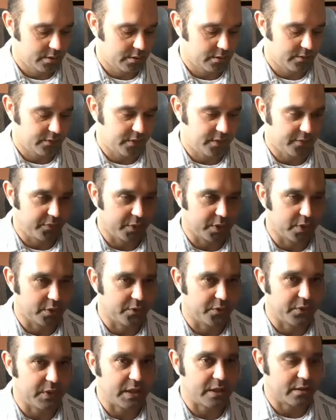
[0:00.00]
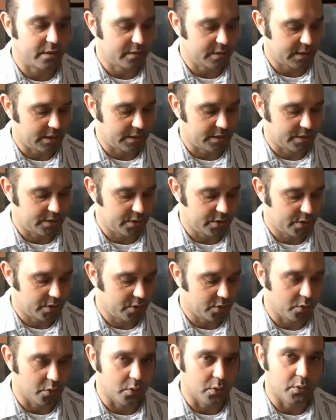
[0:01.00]
If we do fingers, it's
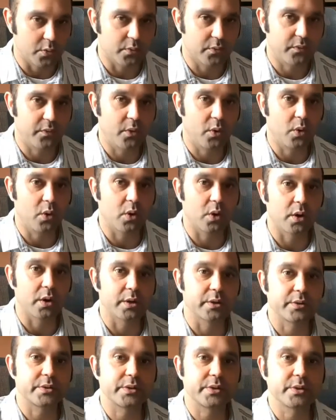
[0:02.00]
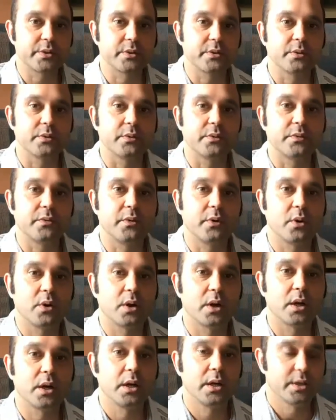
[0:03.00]
2, 4, 2,
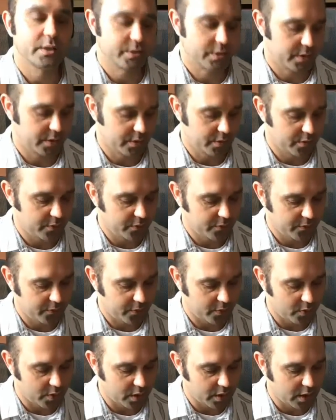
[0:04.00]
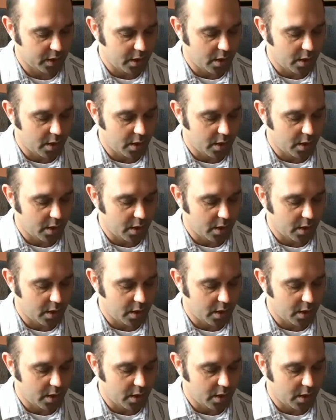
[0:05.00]
4, 2, 4,